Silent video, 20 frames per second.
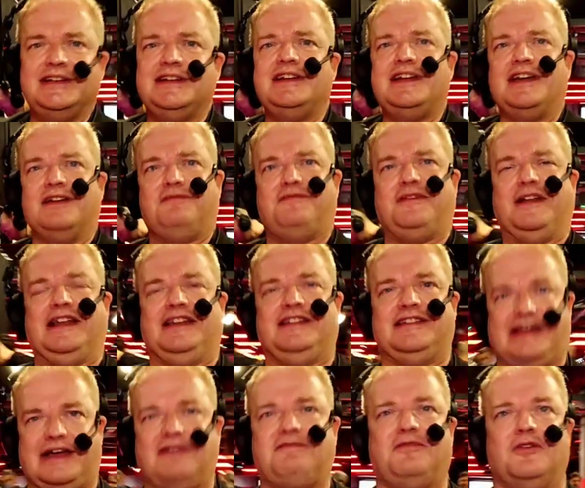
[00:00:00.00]
okay. and fill
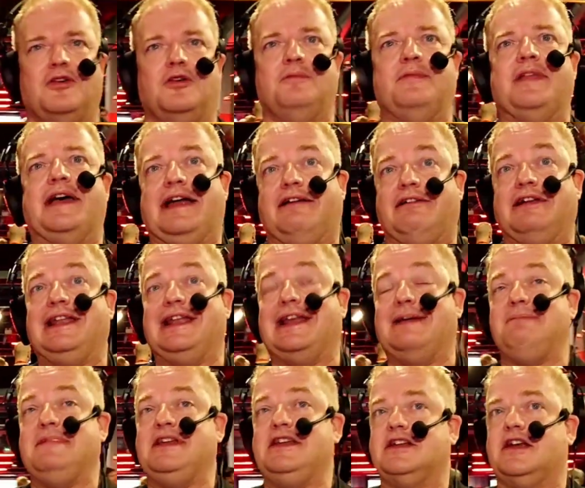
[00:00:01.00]
in that form there and
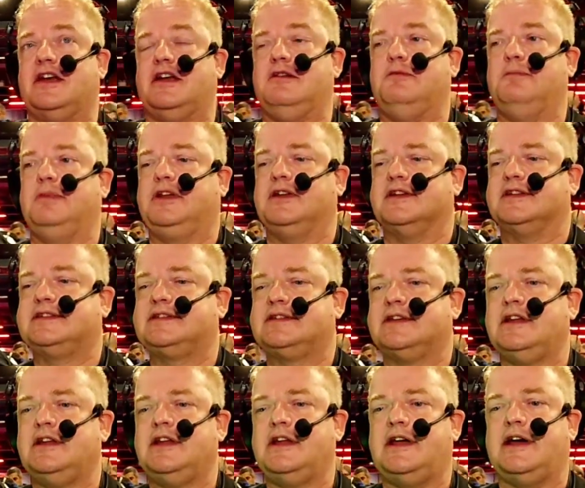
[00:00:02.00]
let me know, because
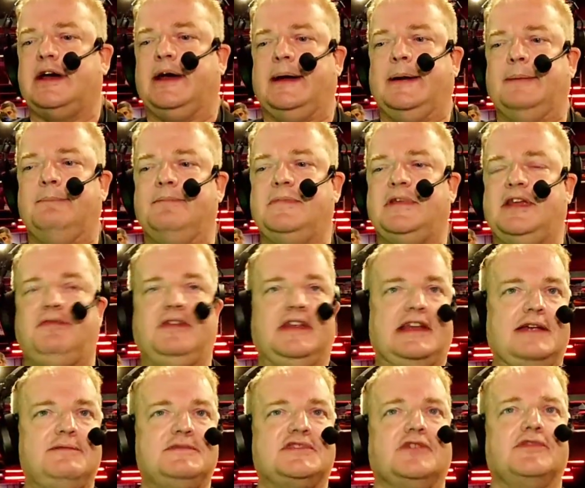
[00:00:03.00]
um, if your
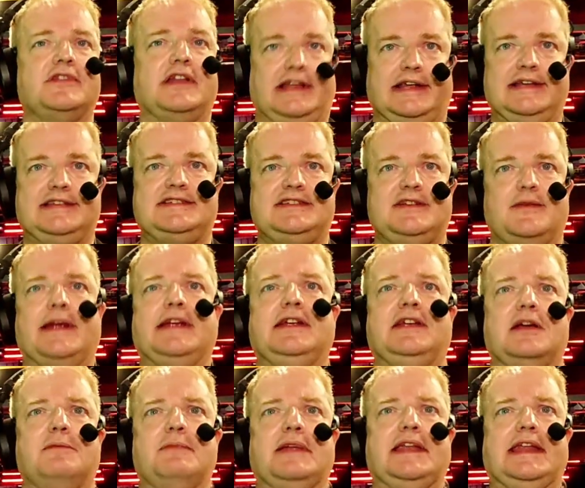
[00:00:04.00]
name's on the list, you
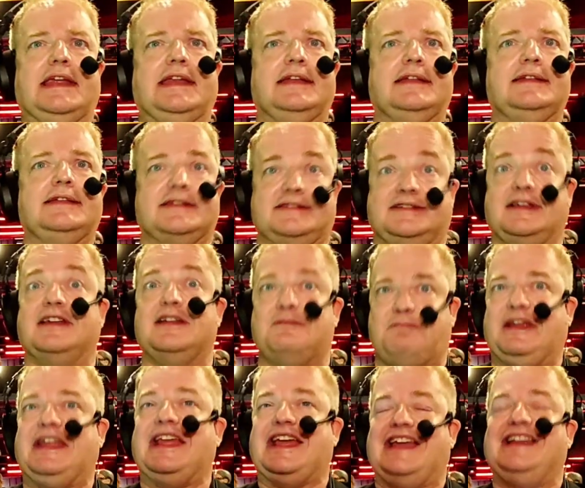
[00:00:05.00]
ain't coming in. That's going to
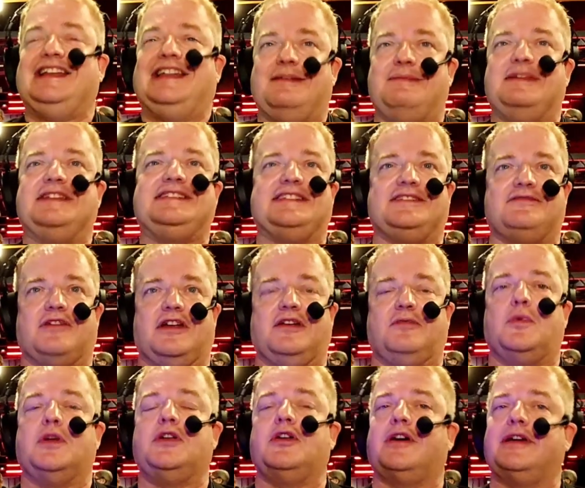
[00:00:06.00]
be a limited
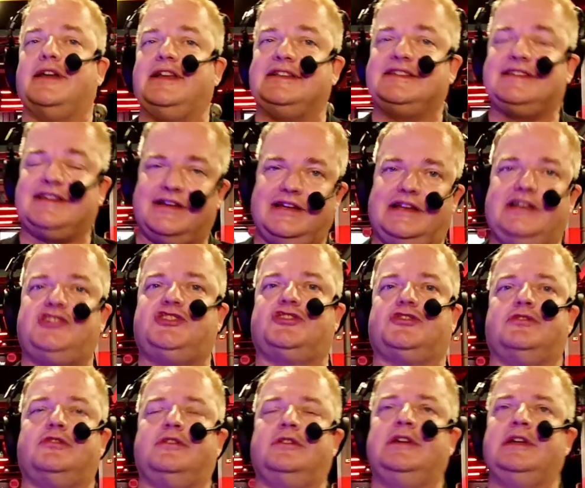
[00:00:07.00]
run. We're not entirely
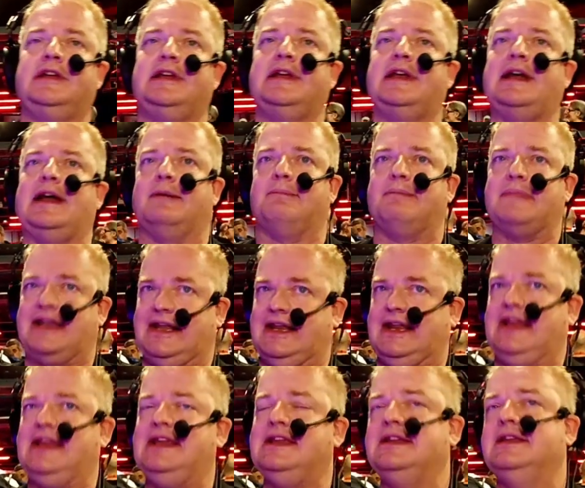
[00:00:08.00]
sure how
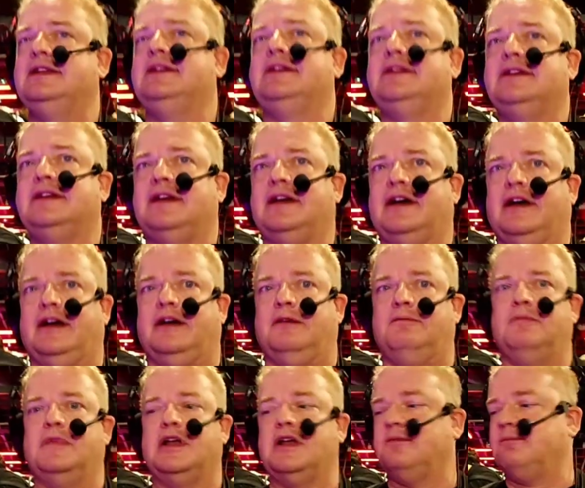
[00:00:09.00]
many, right?
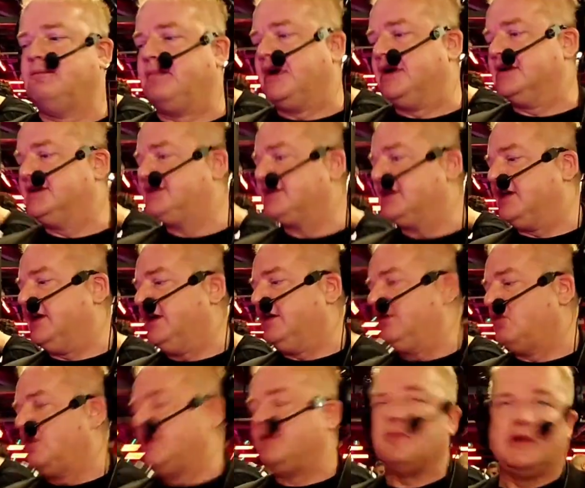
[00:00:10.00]
Um, but uh,
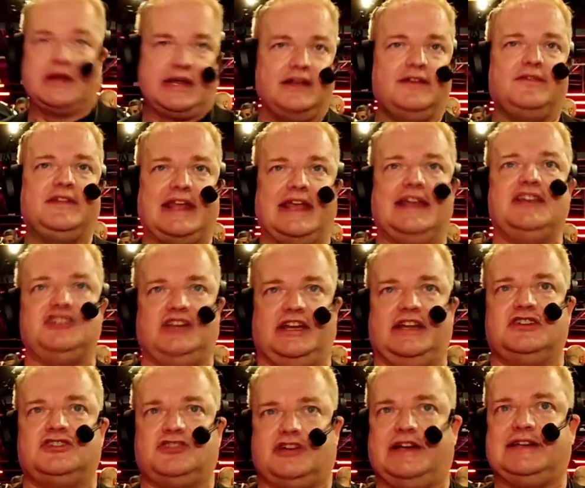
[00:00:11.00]
we're, we're kind of gauging
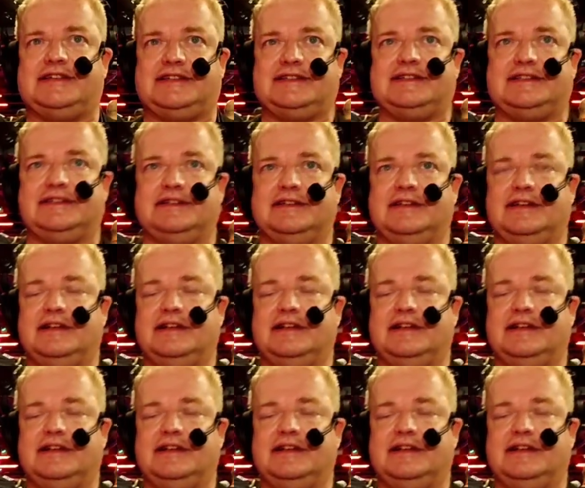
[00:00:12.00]
interest